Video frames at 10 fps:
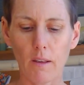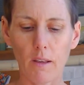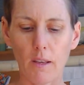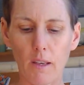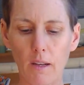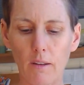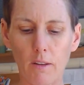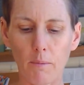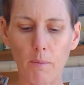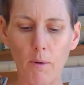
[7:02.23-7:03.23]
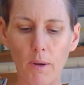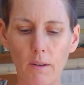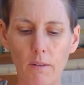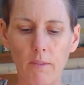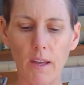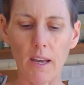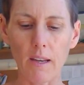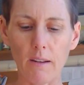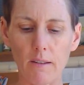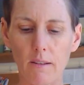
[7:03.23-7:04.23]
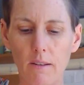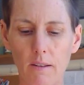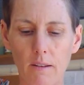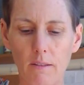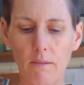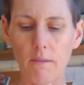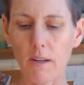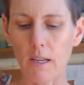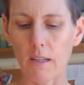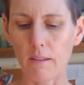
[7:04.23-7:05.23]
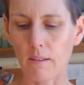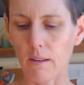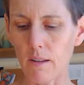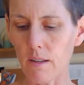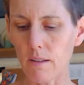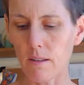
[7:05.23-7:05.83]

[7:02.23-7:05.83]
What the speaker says: into the point of the hat, right inside.